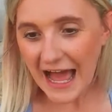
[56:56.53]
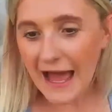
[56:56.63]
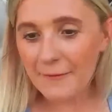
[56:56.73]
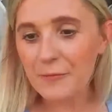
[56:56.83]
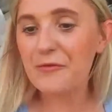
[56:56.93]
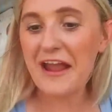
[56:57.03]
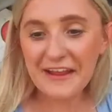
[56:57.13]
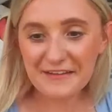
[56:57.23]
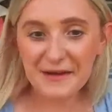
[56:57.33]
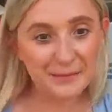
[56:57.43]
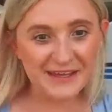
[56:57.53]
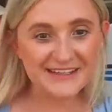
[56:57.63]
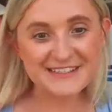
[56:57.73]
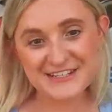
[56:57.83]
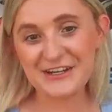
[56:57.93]
Regular
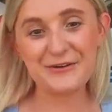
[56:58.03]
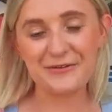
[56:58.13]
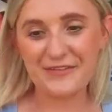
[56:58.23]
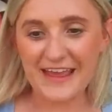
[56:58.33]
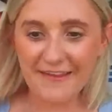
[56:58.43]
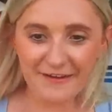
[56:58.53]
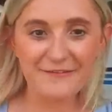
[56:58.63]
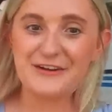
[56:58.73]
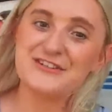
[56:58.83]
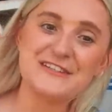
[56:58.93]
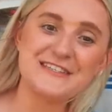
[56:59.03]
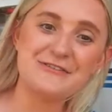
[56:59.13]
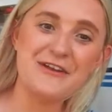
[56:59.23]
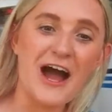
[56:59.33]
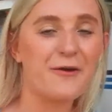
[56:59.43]
bees do. The other versions do
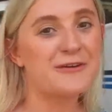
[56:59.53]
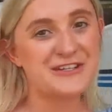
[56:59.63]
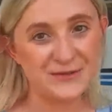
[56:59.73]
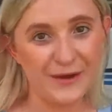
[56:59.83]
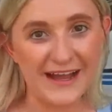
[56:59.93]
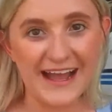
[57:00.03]
not, which is why I